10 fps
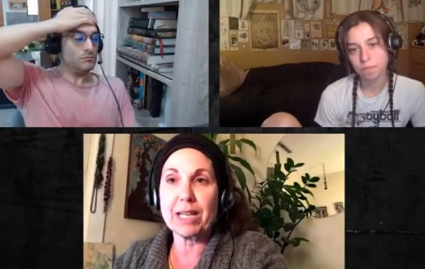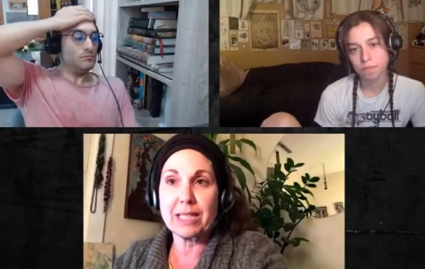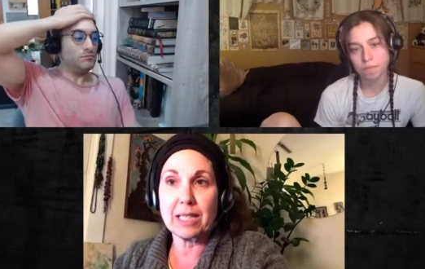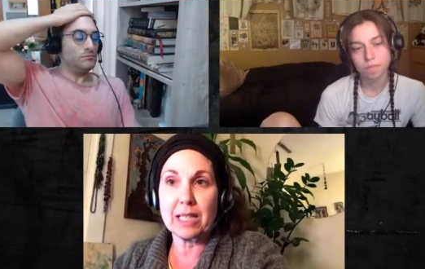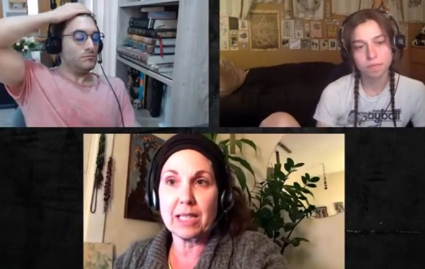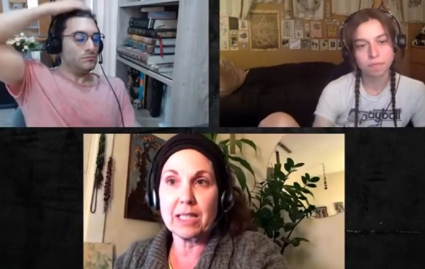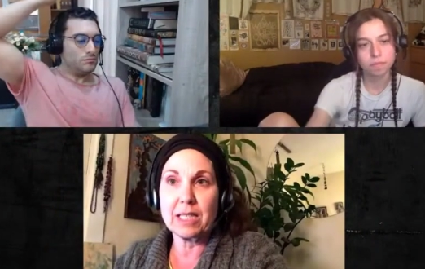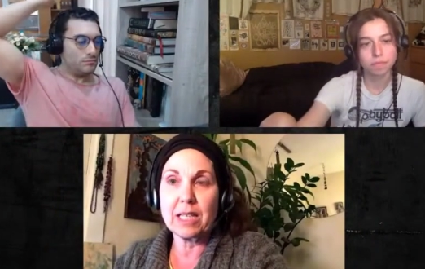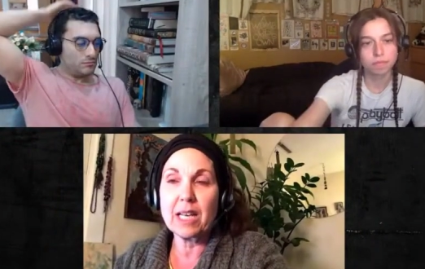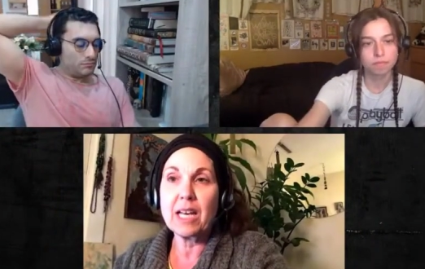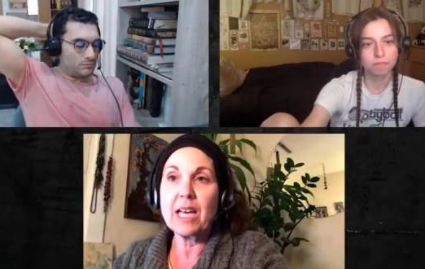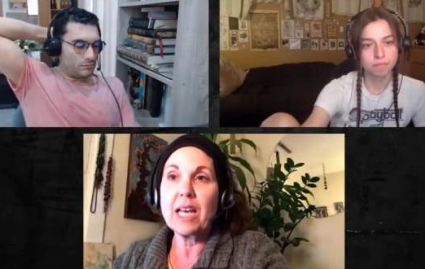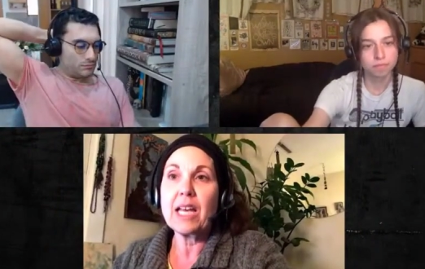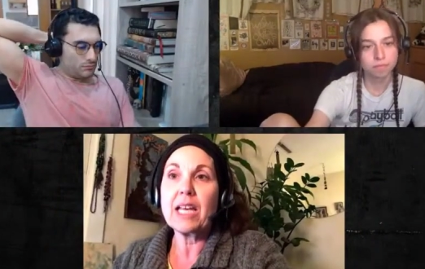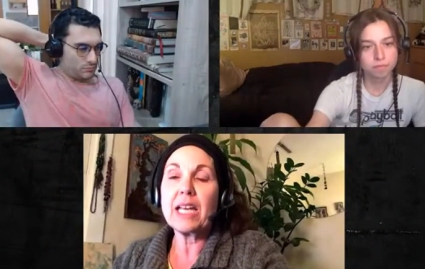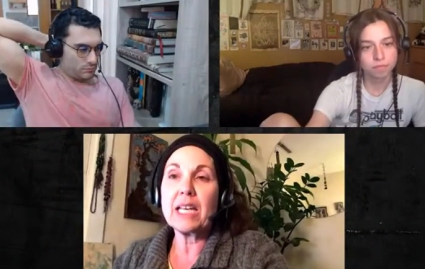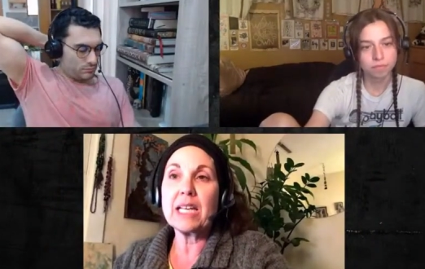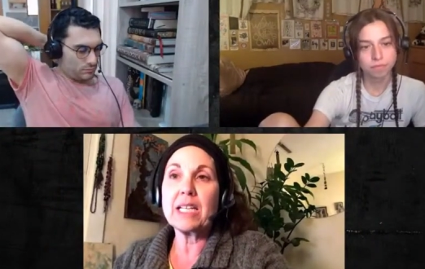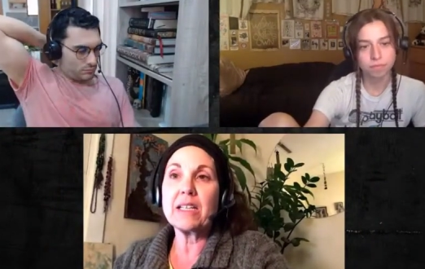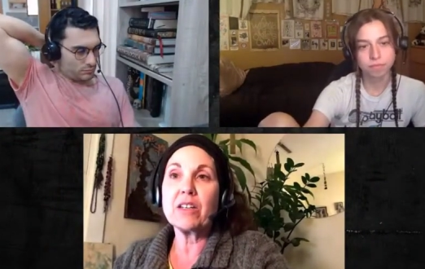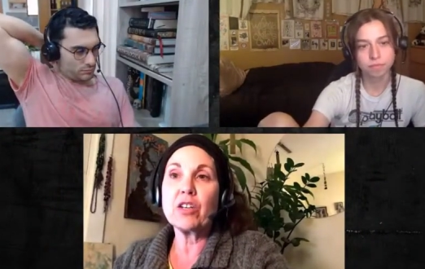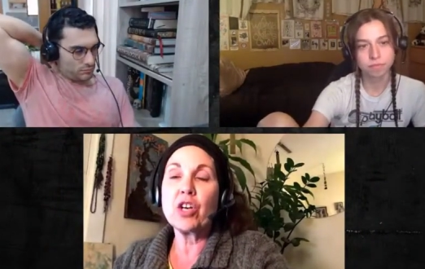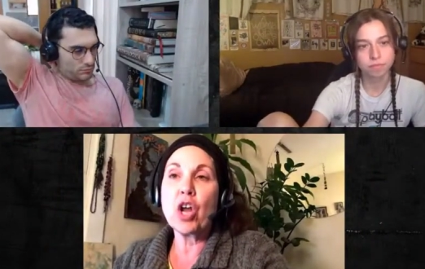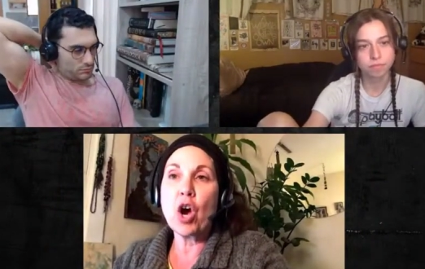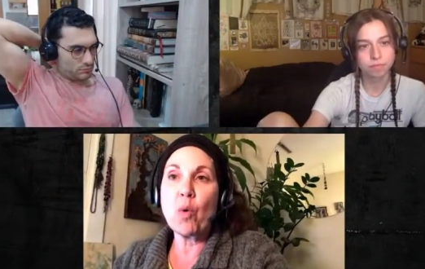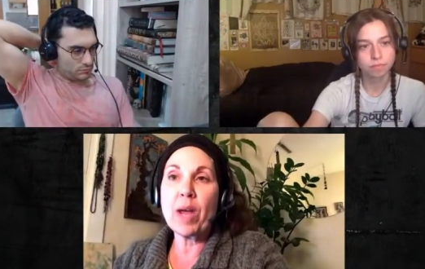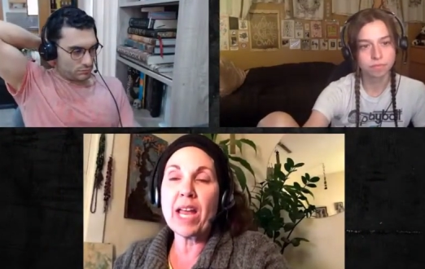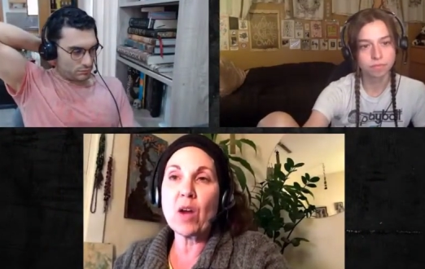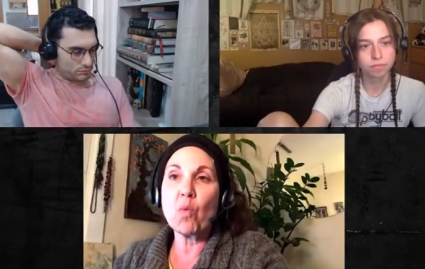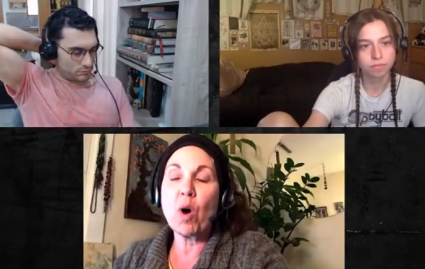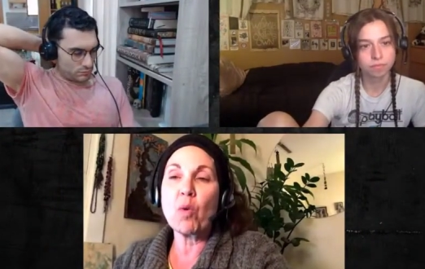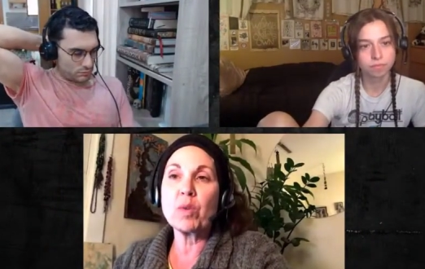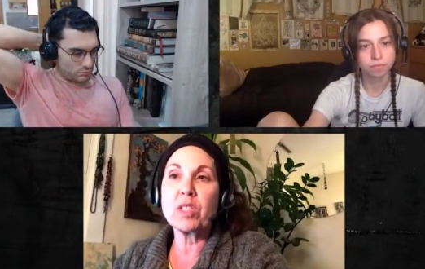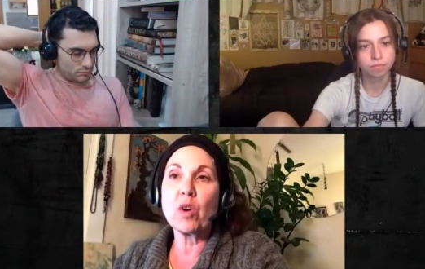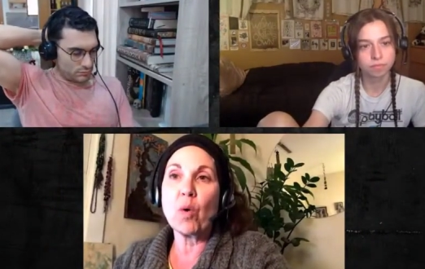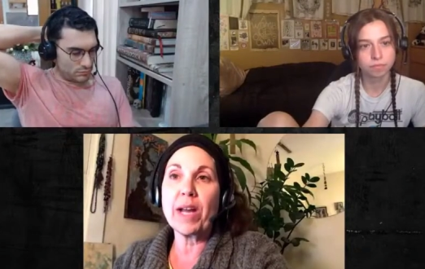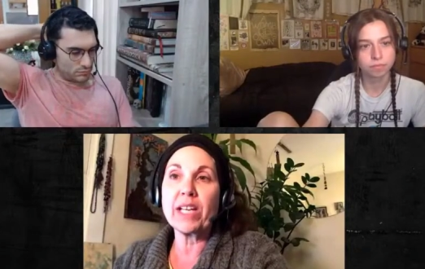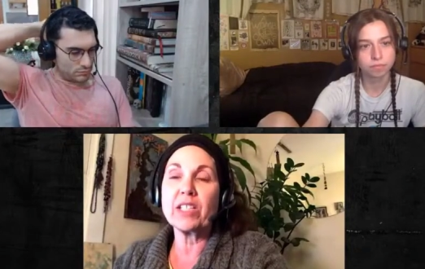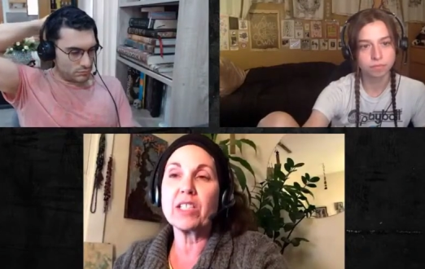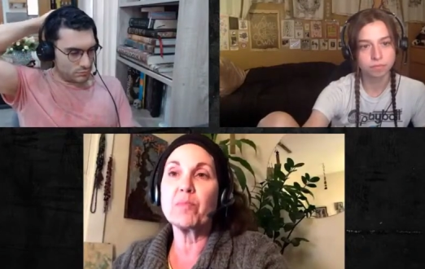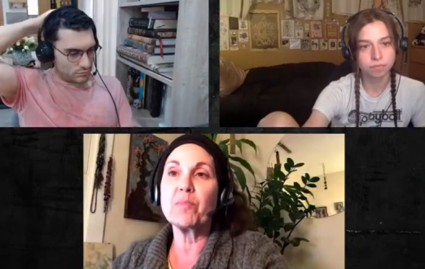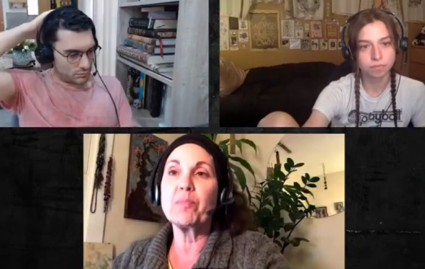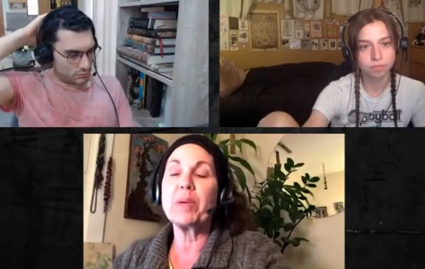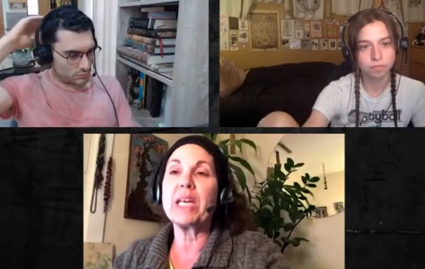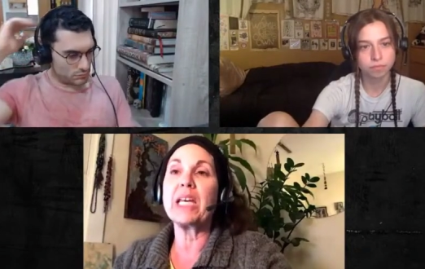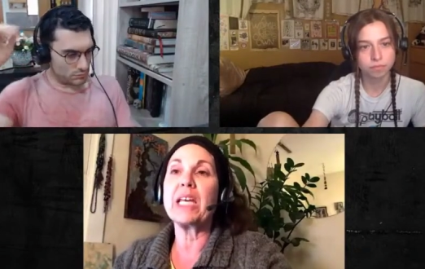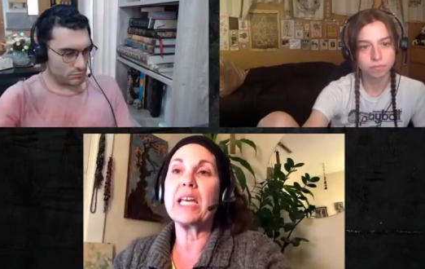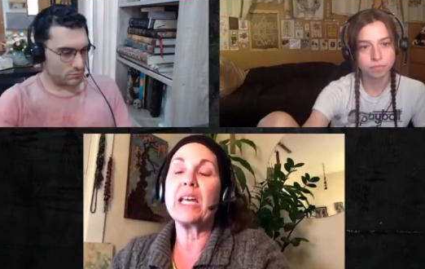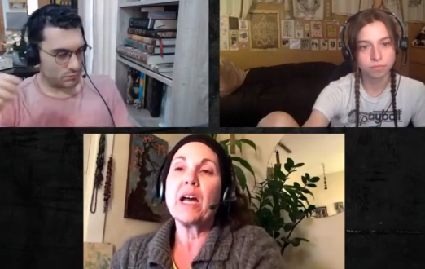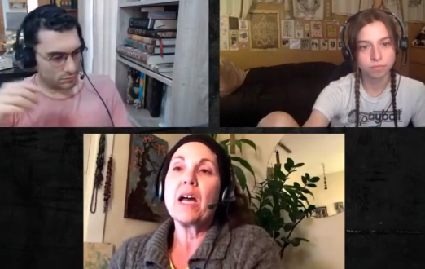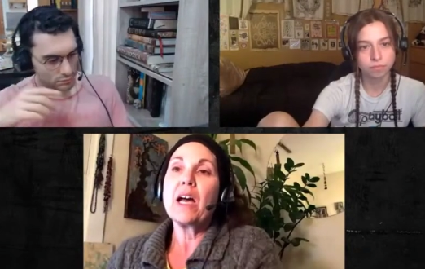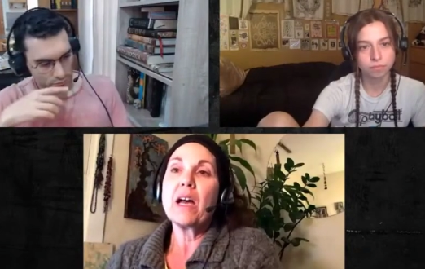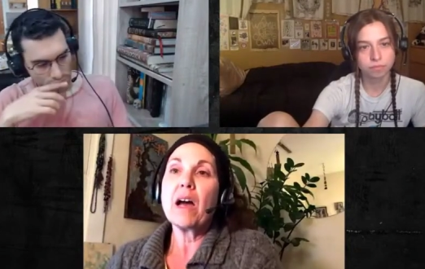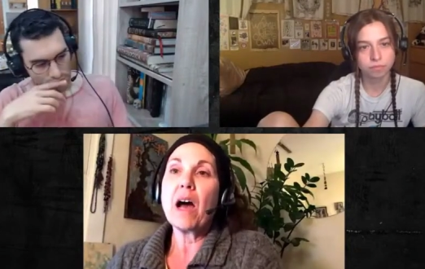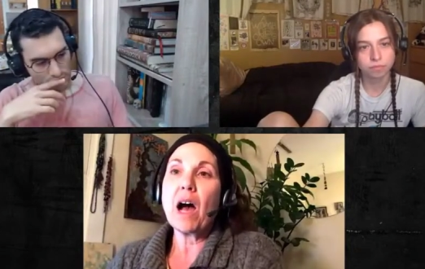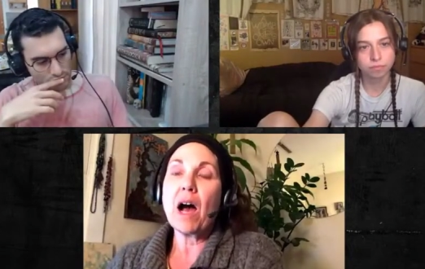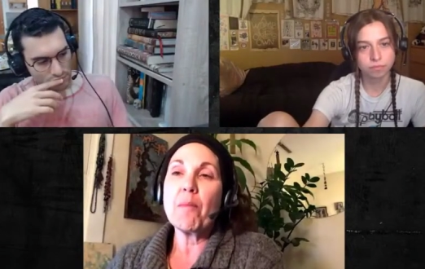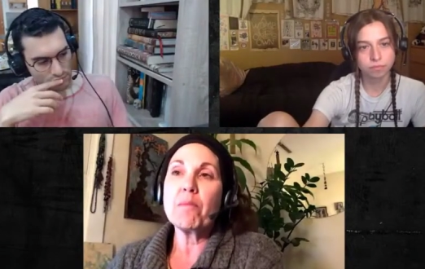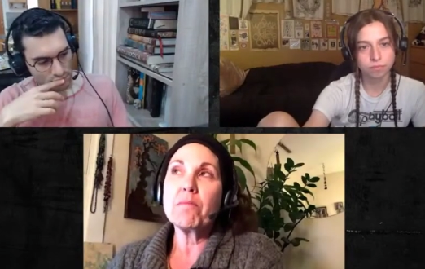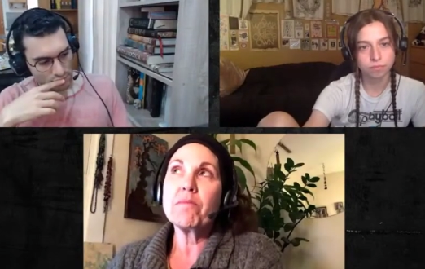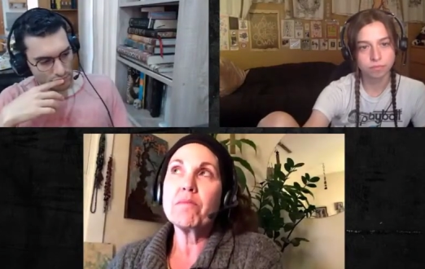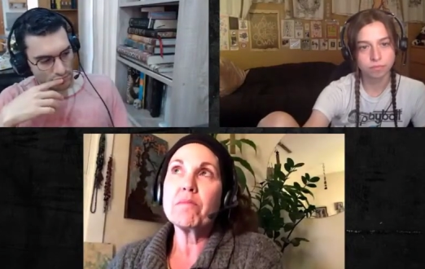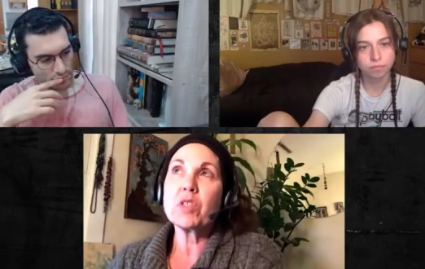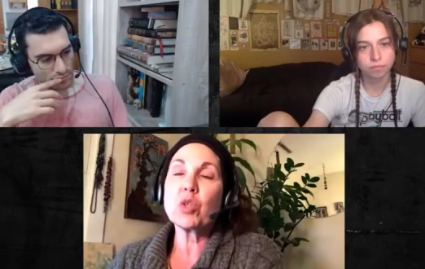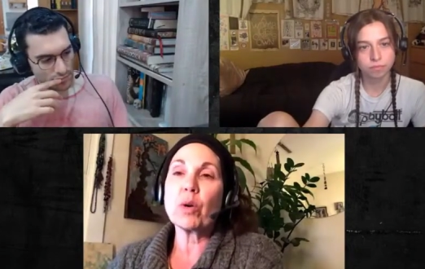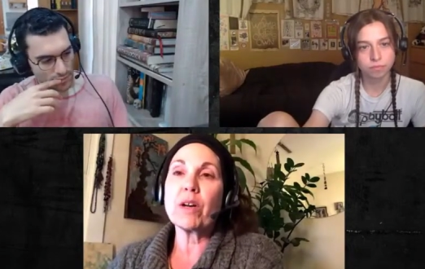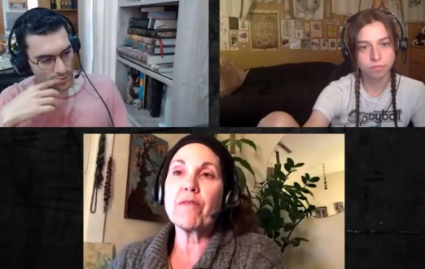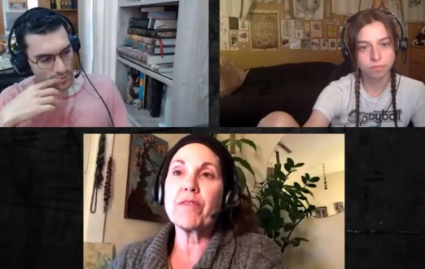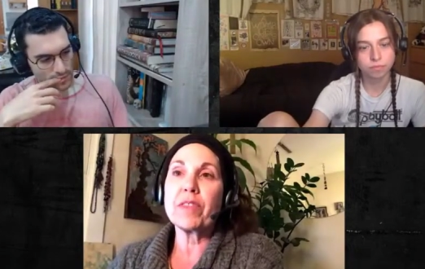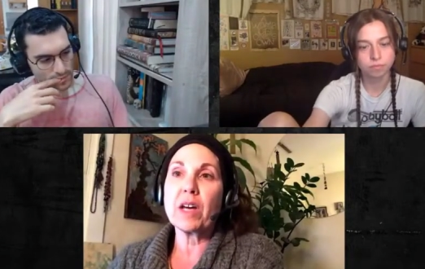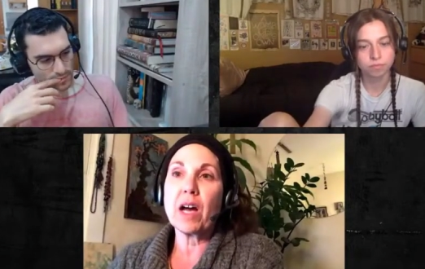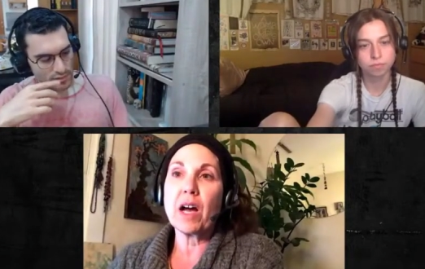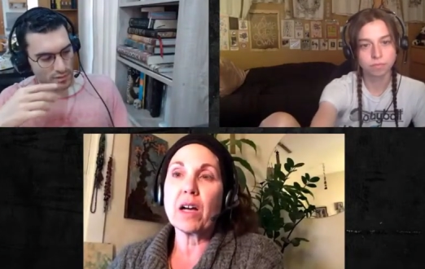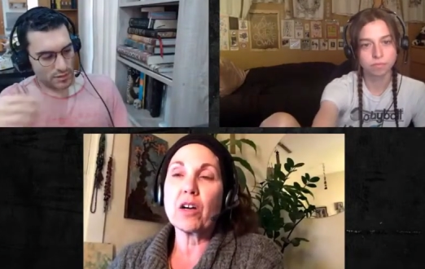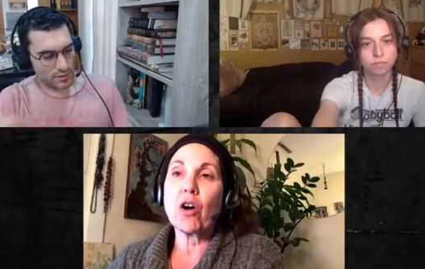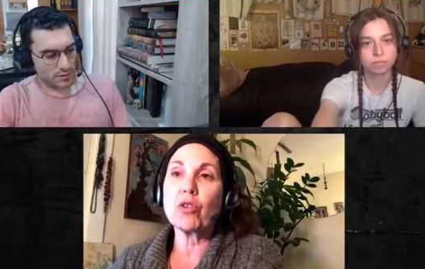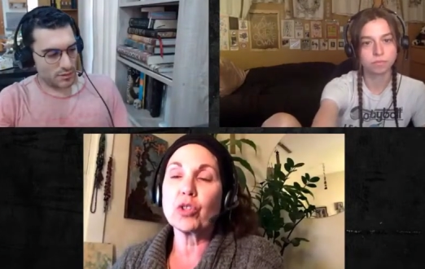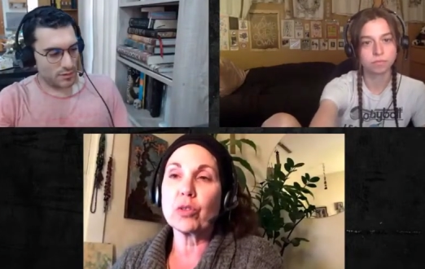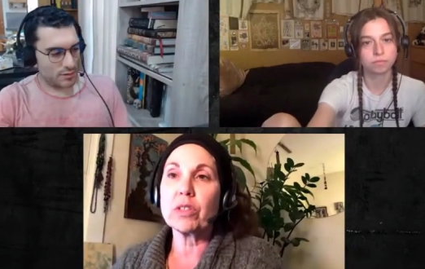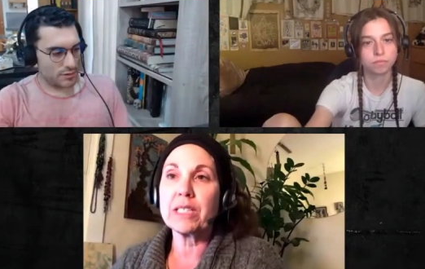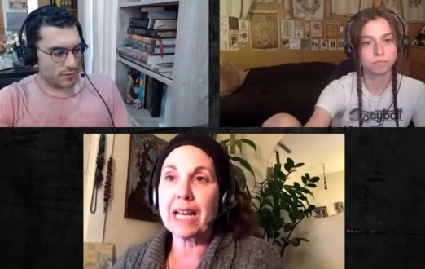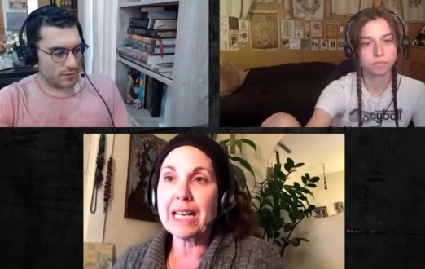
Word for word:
Speaker 1: prescient in knowing what was going to be sort of the cultural